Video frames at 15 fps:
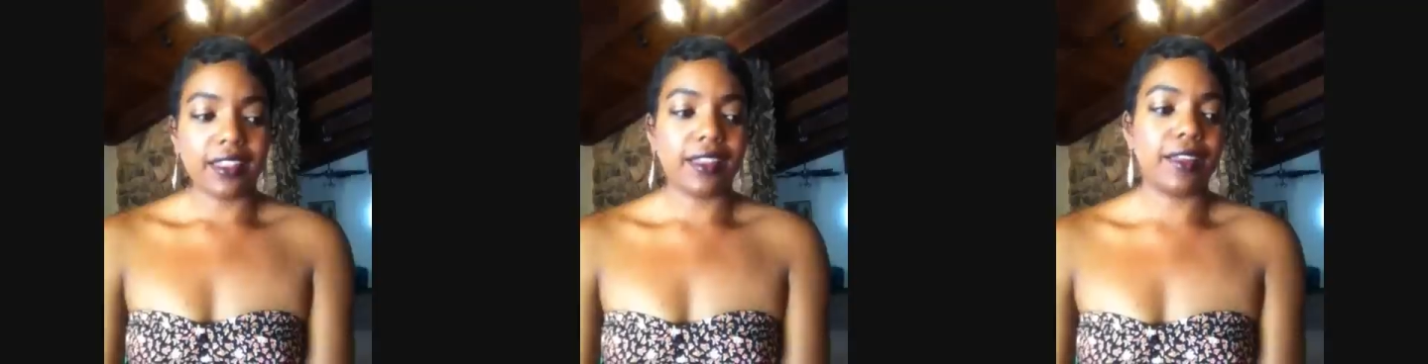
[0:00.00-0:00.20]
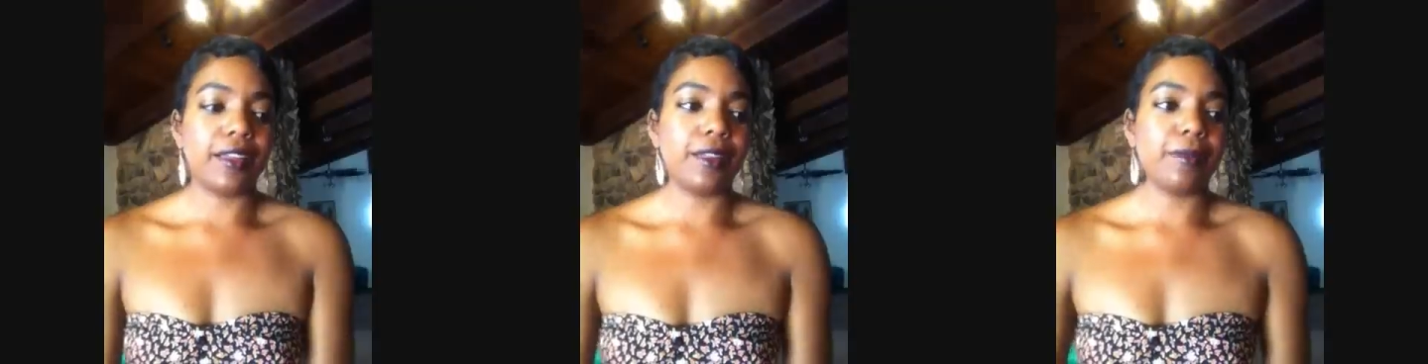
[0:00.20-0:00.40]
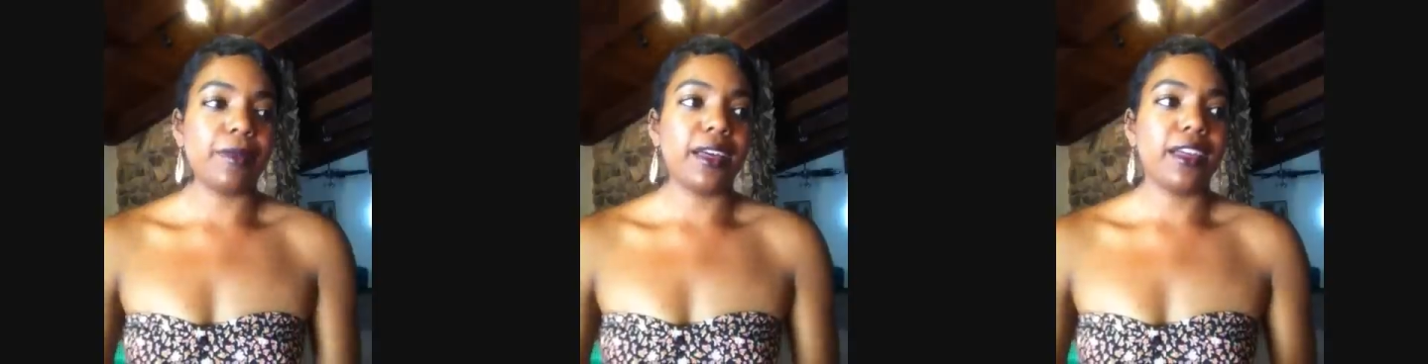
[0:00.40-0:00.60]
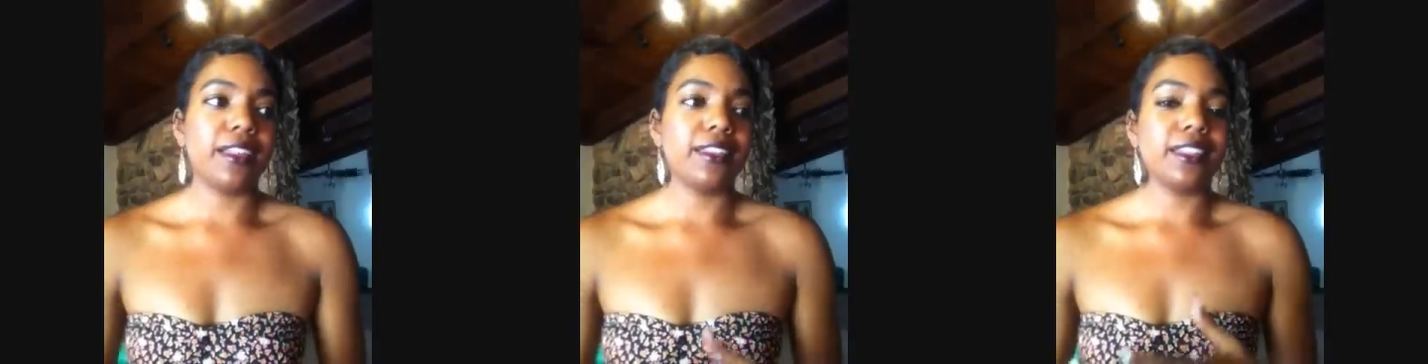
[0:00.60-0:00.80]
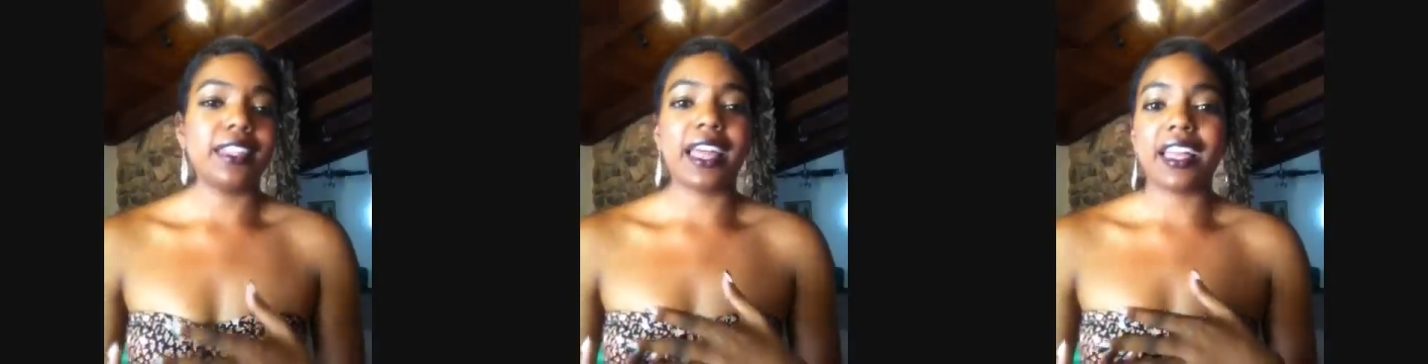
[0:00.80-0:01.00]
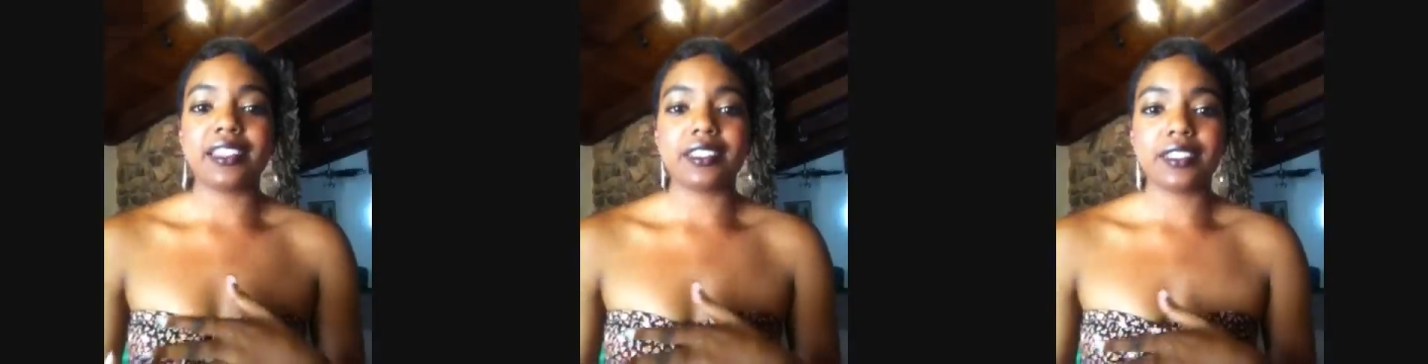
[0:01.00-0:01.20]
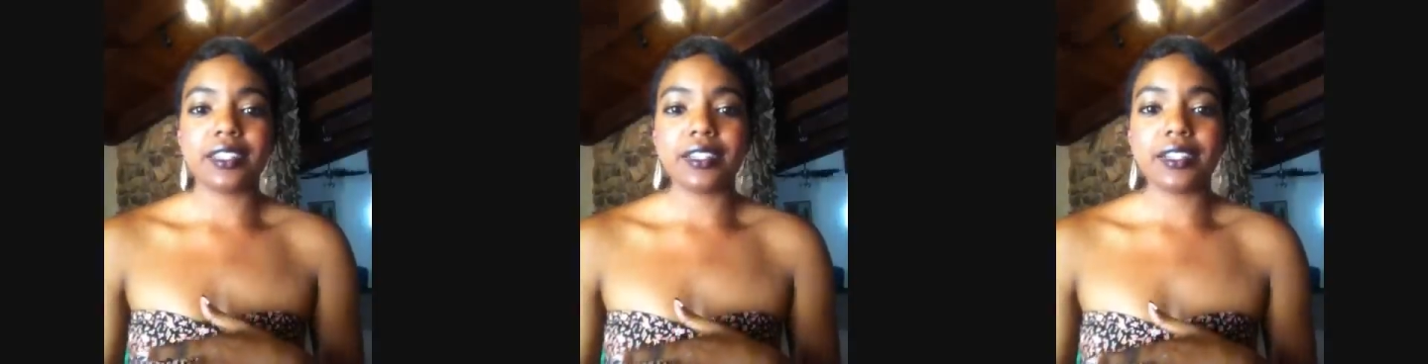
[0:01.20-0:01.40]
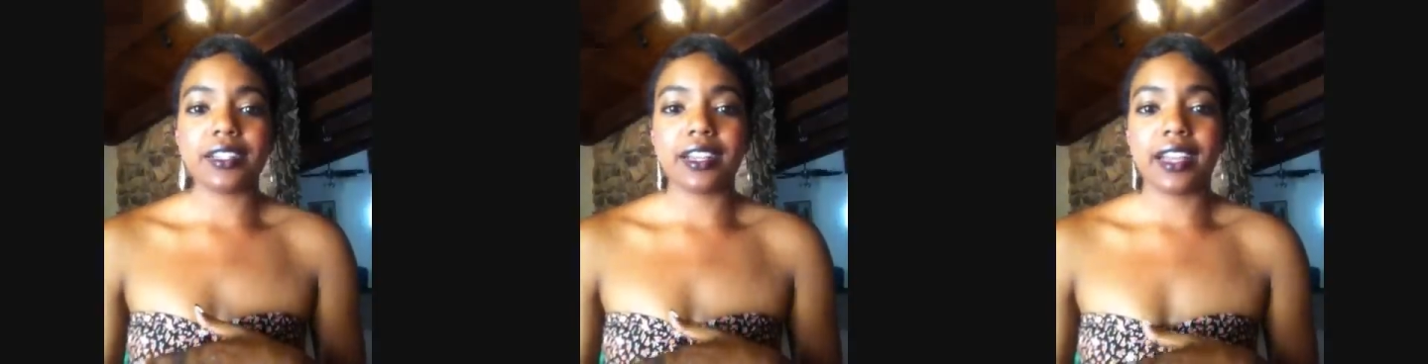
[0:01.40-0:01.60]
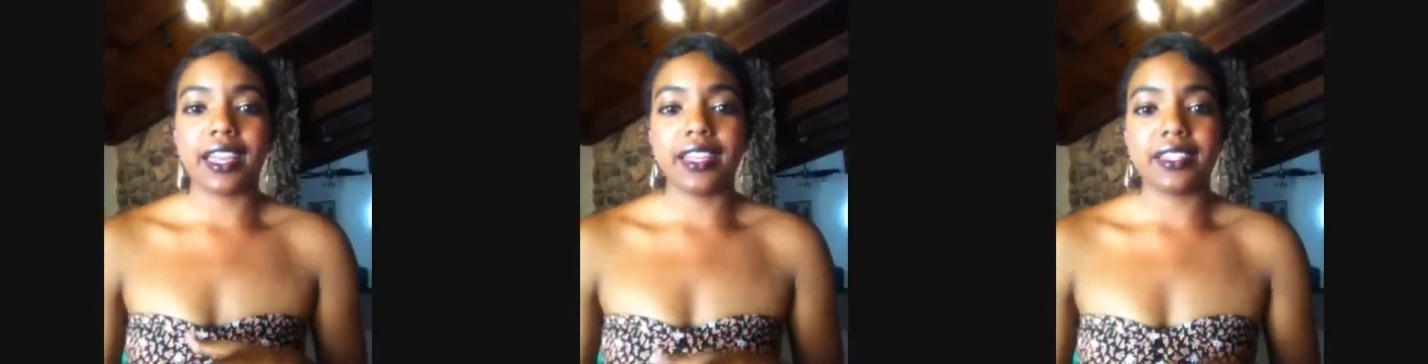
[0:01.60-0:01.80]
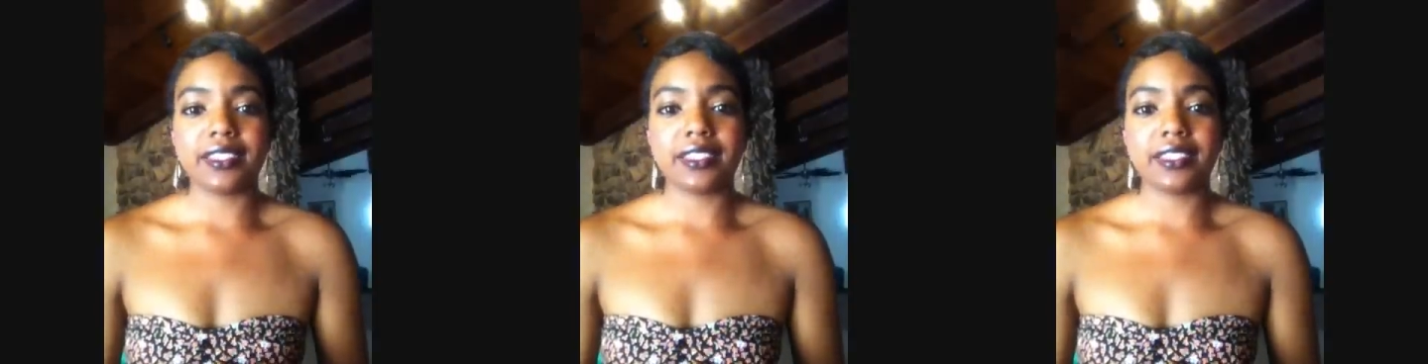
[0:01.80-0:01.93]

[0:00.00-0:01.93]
Um, last year I had